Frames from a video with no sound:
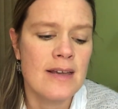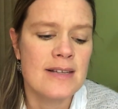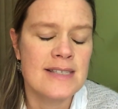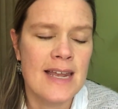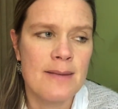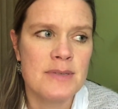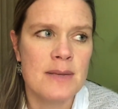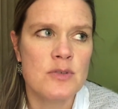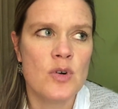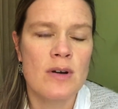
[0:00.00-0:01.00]
set up
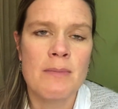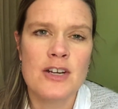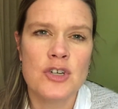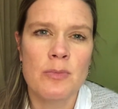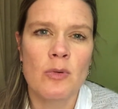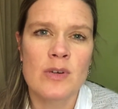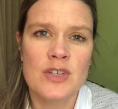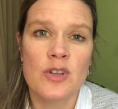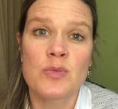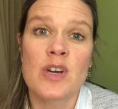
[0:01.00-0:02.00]
some sort of measurable
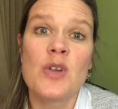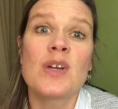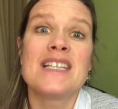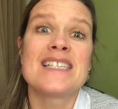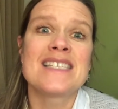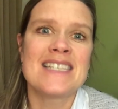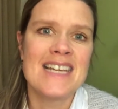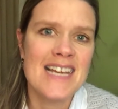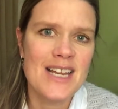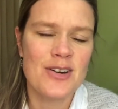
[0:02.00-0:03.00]
results where you can
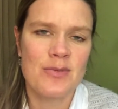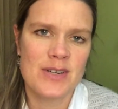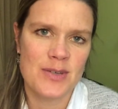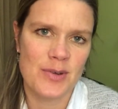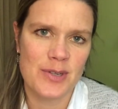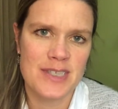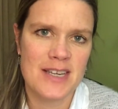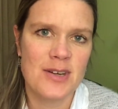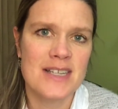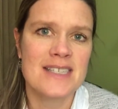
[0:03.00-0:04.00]
see your results
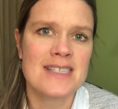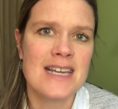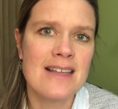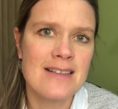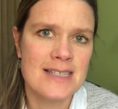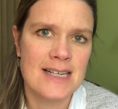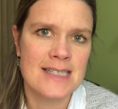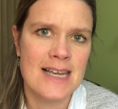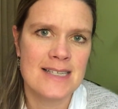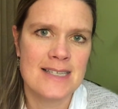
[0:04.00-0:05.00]
and you can see the
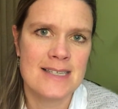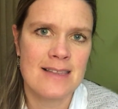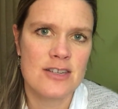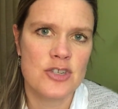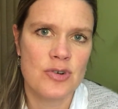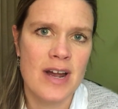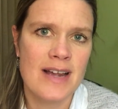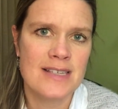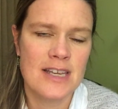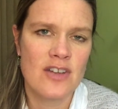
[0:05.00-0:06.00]
successes and the
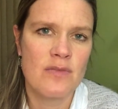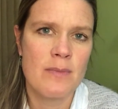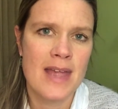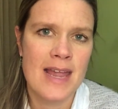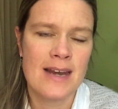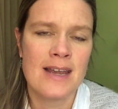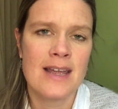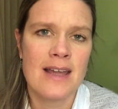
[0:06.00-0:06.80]
strides that you've made,